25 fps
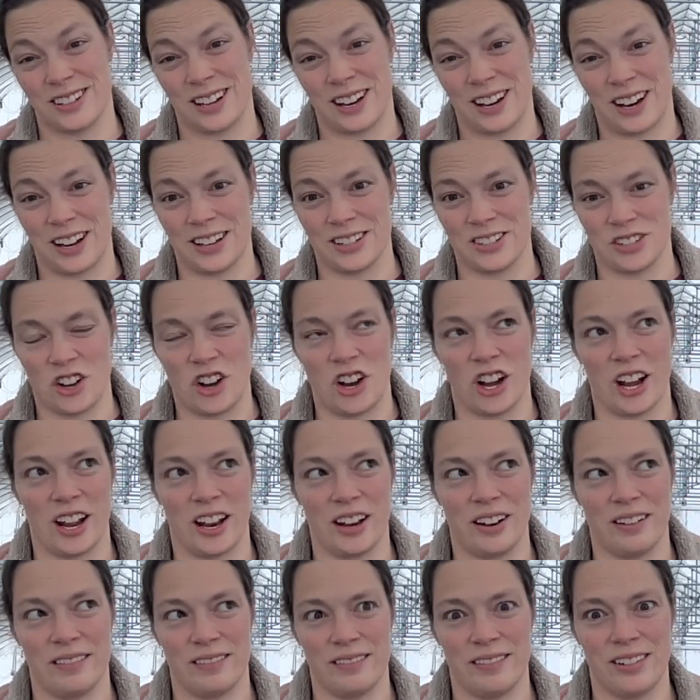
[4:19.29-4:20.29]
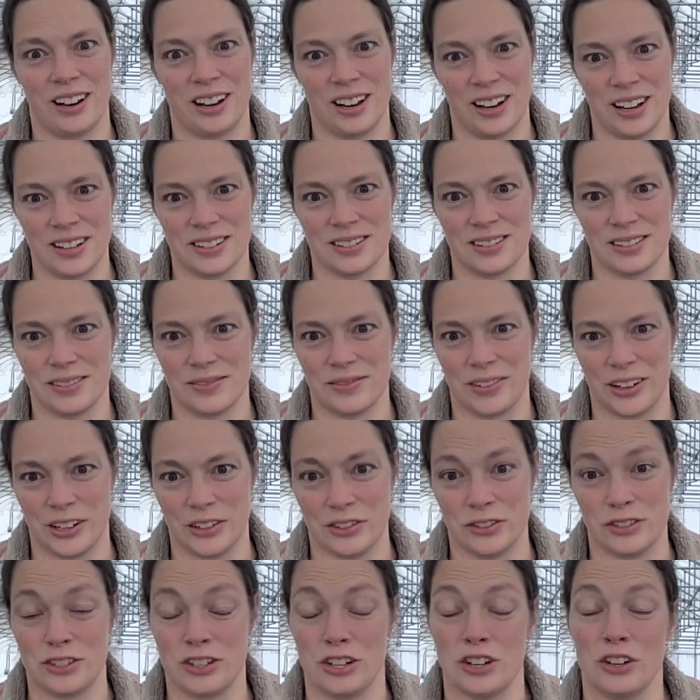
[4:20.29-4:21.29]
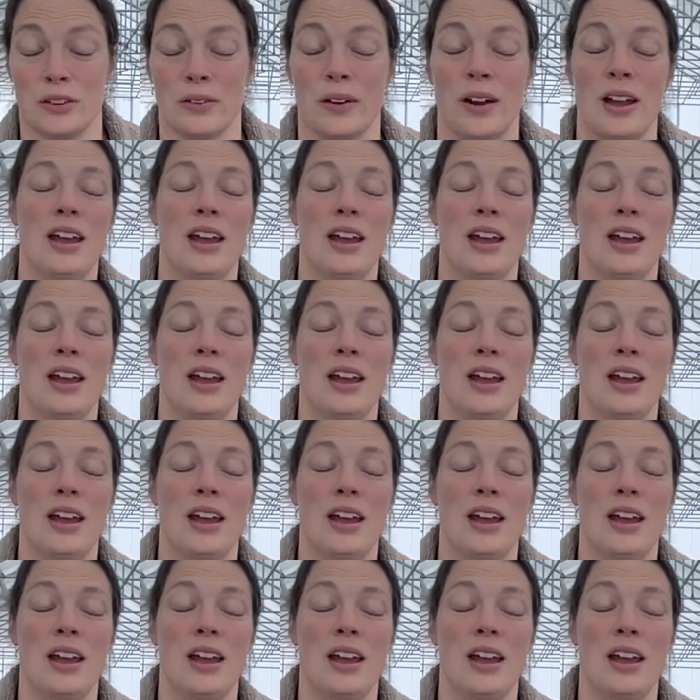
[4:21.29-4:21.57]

and I saw it in his field too.